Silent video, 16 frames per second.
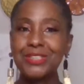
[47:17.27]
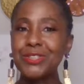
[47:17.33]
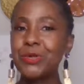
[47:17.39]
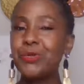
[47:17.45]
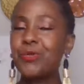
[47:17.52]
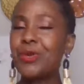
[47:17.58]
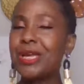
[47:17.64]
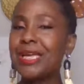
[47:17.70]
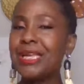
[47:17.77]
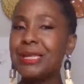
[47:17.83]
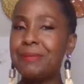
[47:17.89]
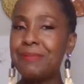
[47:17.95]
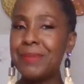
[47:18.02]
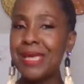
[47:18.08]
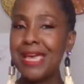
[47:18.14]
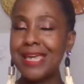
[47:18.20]
to really
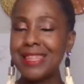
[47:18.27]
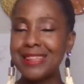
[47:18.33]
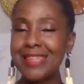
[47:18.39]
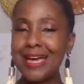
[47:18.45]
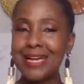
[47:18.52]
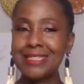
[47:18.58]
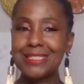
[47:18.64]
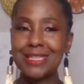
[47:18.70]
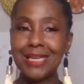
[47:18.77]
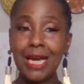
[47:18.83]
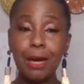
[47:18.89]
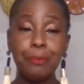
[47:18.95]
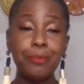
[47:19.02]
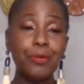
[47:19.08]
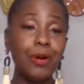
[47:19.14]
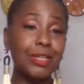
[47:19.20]
make that
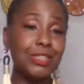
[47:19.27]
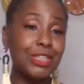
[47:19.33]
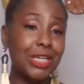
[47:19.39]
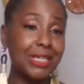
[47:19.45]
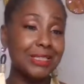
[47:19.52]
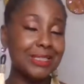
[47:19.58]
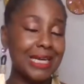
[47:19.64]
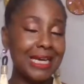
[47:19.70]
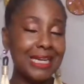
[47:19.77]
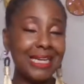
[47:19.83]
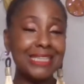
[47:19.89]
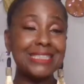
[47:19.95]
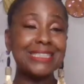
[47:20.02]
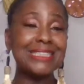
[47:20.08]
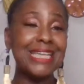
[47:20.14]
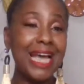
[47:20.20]
a project, an
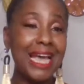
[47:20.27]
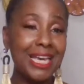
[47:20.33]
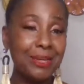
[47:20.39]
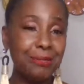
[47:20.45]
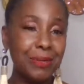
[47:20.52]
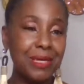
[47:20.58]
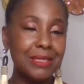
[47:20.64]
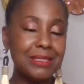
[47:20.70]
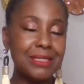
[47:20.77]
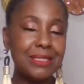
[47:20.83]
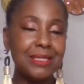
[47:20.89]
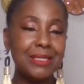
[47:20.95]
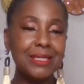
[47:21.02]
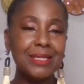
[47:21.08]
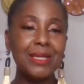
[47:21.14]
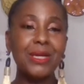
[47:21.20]
assignment.
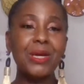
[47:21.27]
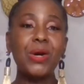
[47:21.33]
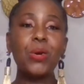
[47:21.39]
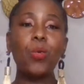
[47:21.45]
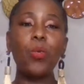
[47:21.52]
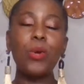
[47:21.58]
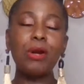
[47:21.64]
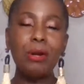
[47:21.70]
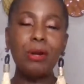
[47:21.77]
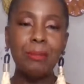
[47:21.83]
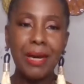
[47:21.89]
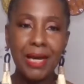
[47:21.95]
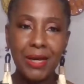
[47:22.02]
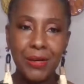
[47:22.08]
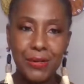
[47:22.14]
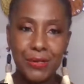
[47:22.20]
Where am
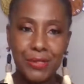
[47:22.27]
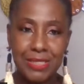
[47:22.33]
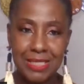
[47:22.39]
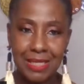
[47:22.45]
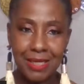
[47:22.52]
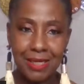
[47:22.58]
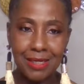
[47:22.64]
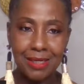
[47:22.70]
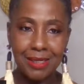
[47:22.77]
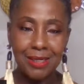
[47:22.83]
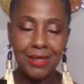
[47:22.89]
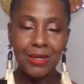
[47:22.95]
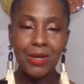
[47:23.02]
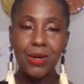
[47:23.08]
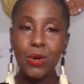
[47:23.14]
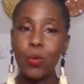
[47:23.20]
I hurting?
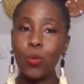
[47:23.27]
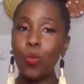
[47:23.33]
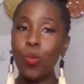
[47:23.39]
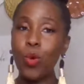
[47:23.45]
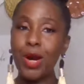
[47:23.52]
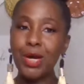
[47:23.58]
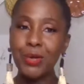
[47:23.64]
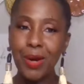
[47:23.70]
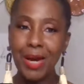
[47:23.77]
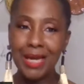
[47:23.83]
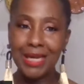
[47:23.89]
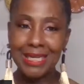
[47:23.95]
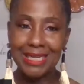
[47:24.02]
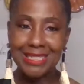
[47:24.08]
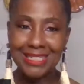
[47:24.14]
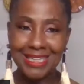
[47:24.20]
Where do I
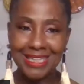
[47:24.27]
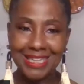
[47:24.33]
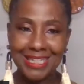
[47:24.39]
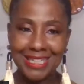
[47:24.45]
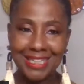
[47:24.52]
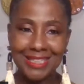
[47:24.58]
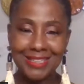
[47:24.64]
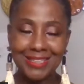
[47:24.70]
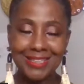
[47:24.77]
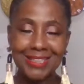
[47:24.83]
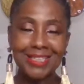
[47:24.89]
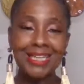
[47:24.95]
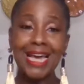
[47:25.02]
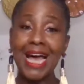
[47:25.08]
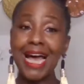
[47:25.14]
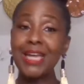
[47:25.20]
need to heal?
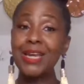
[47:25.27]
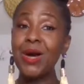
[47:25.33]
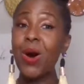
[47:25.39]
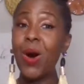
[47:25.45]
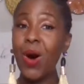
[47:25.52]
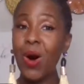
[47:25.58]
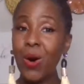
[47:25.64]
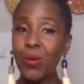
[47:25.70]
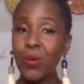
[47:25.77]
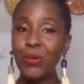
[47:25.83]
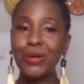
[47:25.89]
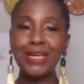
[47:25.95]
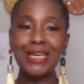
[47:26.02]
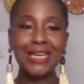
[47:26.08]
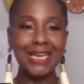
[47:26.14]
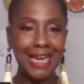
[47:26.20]
And
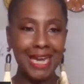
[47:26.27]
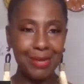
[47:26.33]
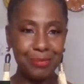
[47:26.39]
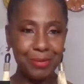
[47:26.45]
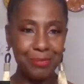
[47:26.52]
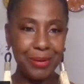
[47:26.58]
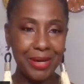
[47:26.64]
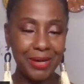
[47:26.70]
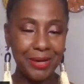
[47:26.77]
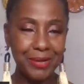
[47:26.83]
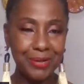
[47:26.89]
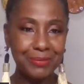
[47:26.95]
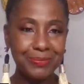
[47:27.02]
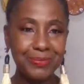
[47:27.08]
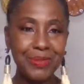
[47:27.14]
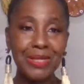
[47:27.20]
how can I be better?